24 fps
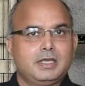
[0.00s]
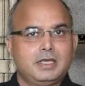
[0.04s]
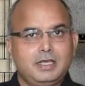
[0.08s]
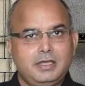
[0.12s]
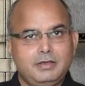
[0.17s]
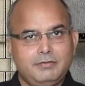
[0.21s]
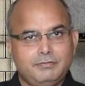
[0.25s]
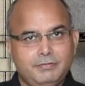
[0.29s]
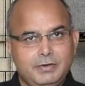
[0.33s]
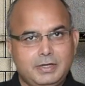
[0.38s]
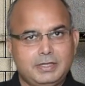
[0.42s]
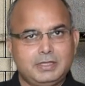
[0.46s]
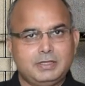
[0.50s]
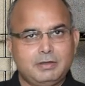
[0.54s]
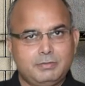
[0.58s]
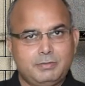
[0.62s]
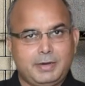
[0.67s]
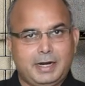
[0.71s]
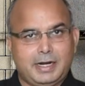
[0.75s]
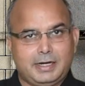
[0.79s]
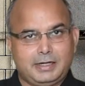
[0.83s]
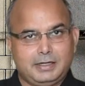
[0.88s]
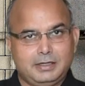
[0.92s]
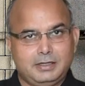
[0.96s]
He won the
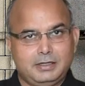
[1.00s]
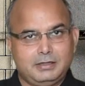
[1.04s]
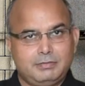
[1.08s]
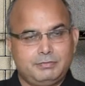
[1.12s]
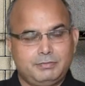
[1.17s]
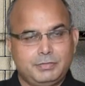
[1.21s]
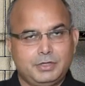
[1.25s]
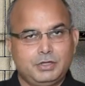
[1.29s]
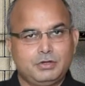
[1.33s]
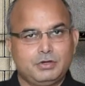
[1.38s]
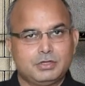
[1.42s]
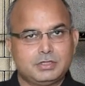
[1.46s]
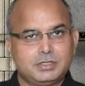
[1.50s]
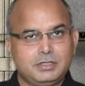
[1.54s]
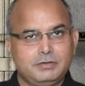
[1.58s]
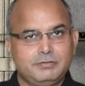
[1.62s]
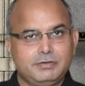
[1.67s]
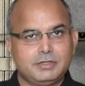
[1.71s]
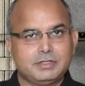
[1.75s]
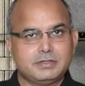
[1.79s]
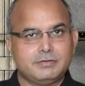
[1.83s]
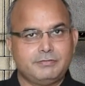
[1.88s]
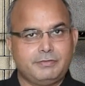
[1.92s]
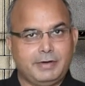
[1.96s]
battle because he
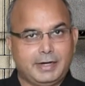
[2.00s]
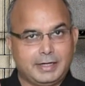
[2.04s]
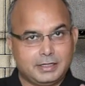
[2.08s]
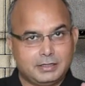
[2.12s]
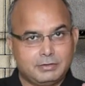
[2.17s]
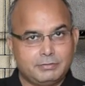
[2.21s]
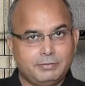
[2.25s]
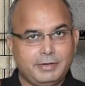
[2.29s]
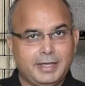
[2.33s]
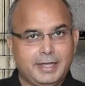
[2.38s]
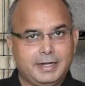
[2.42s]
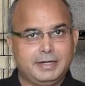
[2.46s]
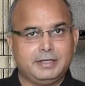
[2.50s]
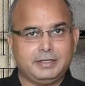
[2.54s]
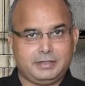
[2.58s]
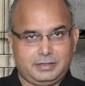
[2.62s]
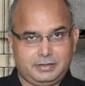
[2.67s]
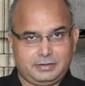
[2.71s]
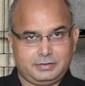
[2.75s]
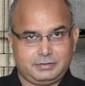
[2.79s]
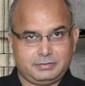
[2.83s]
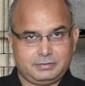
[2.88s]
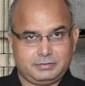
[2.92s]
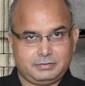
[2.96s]
was a better
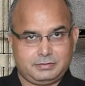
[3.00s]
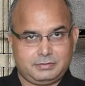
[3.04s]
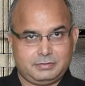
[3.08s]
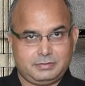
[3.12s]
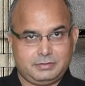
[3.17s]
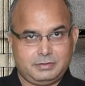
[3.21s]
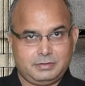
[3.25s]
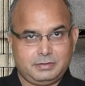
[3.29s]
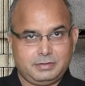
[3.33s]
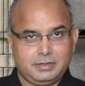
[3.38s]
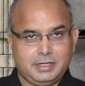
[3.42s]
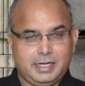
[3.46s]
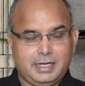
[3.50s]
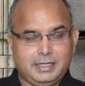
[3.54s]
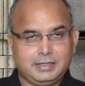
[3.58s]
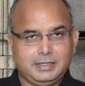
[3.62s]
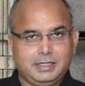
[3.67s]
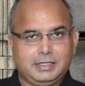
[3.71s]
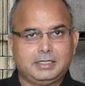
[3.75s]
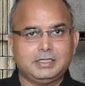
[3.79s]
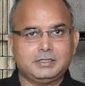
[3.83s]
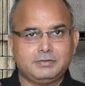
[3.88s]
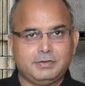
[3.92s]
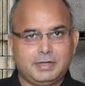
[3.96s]
warrior, and
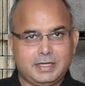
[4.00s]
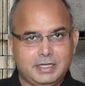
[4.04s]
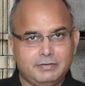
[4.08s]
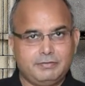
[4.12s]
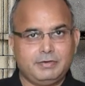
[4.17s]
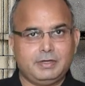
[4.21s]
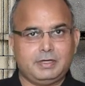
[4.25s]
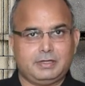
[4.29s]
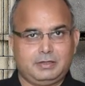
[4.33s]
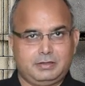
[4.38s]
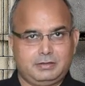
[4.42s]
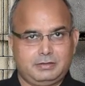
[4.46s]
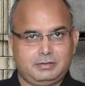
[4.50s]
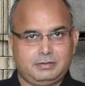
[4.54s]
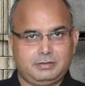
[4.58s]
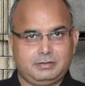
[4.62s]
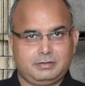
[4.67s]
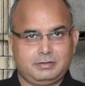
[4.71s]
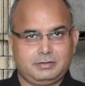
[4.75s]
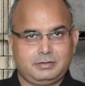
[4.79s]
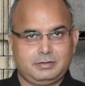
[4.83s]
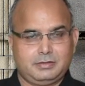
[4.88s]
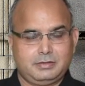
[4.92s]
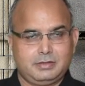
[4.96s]
that is why he won.
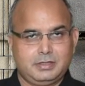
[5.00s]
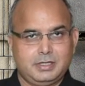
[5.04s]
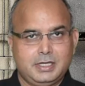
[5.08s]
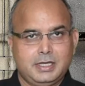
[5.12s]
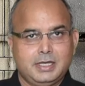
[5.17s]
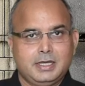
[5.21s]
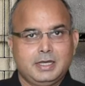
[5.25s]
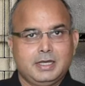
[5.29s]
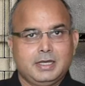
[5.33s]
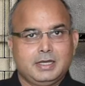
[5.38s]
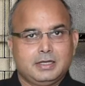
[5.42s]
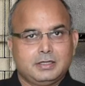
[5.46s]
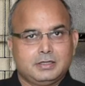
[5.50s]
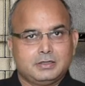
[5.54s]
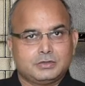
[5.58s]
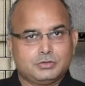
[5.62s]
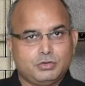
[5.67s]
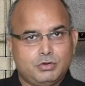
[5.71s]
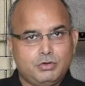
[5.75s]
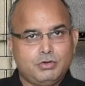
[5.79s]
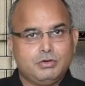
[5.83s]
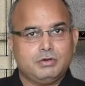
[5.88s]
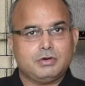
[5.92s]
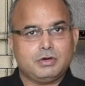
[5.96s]

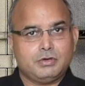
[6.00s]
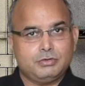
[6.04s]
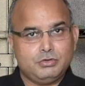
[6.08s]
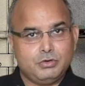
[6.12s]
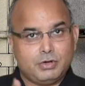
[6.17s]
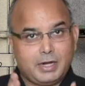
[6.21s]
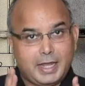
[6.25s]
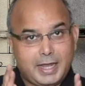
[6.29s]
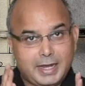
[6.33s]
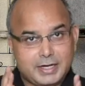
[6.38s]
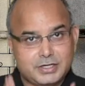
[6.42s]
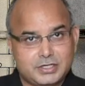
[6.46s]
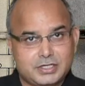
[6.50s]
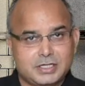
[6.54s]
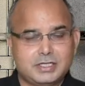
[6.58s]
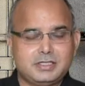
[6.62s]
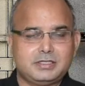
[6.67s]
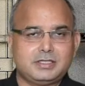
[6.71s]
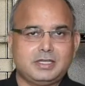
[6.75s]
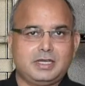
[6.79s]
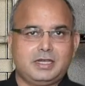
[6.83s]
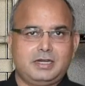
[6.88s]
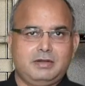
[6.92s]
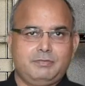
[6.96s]
So your
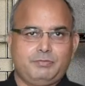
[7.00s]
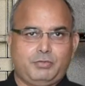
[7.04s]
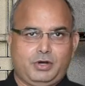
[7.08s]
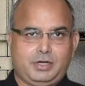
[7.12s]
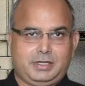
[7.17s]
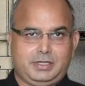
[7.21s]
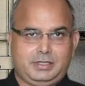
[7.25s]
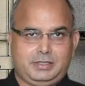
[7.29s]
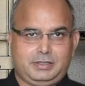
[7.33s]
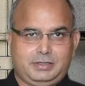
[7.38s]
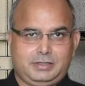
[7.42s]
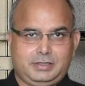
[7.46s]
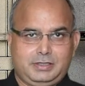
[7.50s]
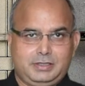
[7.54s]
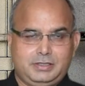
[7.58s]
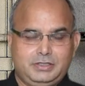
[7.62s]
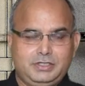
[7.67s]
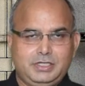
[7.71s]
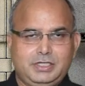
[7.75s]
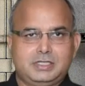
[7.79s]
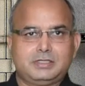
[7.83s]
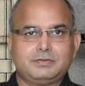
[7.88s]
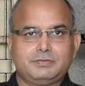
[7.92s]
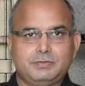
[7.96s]
actions are important.
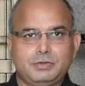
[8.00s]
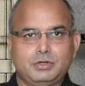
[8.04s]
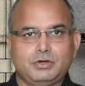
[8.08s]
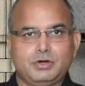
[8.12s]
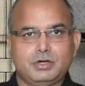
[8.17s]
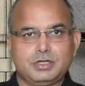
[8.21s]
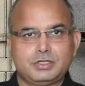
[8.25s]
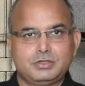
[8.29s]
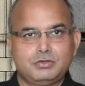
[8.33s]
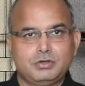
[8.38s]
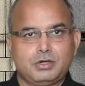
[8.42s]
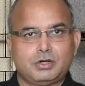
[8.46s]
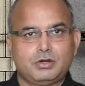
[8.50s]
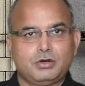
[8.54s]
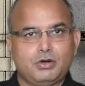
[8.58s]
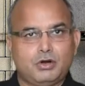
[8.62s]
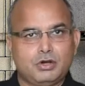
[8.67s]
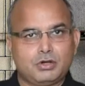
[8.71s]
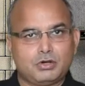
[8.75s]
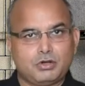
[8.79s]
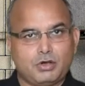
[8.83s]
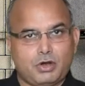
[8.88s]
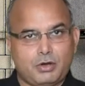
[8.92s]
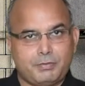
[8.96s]
Just because you are
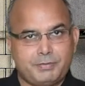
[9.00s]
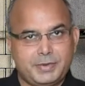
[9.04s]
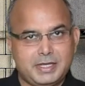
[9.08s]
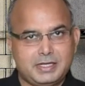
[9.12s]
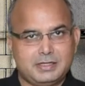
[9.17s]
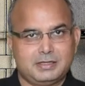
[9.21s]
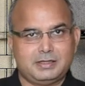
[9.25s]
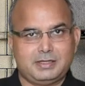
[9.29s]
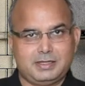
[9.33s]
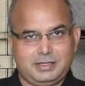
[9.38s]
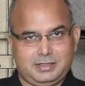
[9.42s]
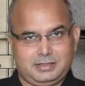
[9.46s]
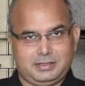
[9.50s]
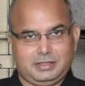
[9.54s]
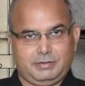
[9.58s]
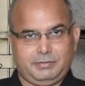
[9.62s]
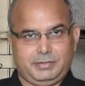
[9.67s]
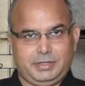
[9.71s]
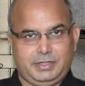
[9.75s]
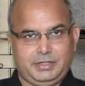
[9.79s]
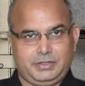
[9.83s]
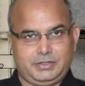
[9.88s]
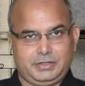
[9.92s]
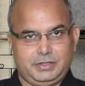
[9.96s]
not copying in the
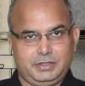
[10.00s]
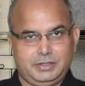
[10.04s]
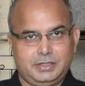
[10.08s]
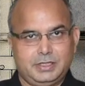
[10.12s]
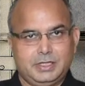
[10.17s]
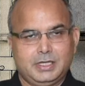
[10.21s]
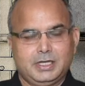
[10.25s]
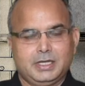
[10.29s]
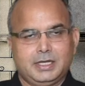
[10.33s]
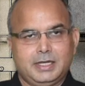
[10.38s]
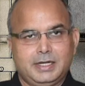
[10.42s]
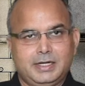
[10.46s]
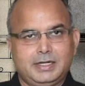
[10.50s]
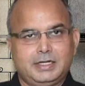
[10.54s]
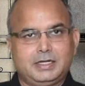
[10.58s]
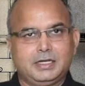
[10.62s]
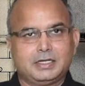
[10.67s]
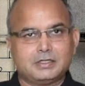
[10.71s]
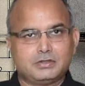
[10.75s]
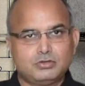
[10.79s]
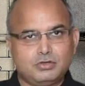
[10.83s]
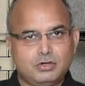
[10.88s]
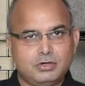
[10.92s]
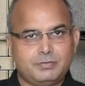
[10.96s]
examination, it
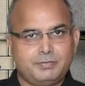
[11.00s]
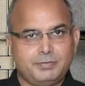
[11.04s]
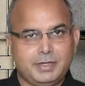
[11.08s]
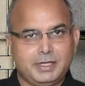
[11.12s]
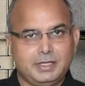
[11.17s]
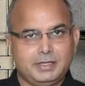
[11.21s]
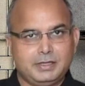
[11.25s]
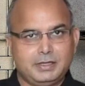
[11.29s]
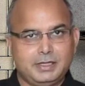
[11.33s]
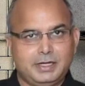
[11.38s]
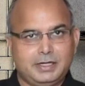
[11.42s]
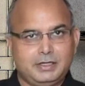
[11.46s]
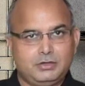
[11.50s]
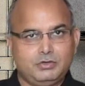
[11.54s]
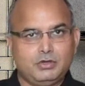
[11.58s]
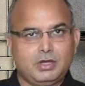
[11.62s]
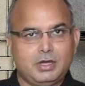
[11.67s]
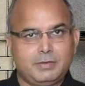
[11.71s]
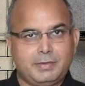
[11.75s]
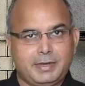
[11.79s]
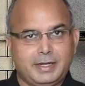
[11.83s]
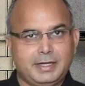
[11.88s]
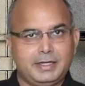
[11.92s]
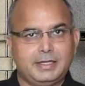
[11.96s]
does not mean that you
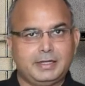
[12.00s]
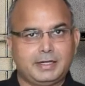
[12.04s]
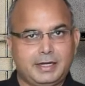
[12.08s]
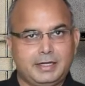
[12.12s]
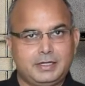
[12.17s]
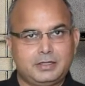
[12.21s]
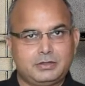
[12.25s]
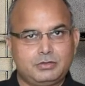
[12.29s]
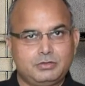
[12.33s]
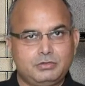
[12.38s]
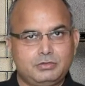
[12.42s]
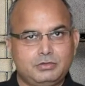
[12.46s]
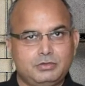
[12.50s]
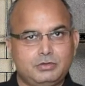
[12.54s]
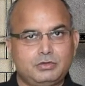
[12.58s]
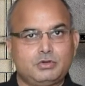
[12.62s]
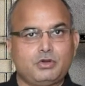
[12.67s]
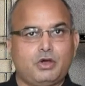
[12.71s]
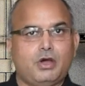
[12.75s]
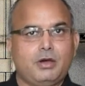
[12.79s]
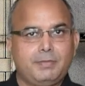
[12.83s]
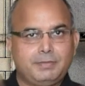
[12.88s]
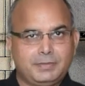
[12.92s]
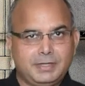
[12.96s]
have any right to
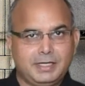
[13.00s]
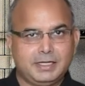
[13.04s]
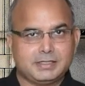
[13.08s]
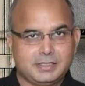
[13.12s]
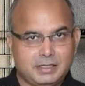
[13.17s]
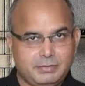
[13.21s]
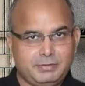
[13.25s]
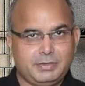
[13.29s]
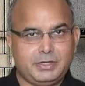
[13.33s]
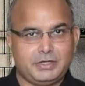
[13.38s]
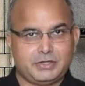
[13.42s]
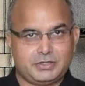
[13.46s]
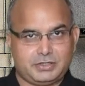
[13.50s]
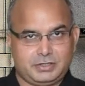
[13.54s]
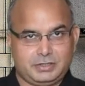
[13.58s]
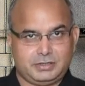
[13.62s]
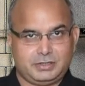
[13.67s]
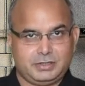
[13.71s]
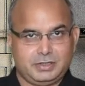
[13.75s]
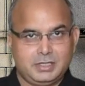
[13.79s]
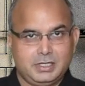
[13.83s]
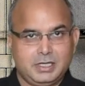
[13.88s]
top the examination.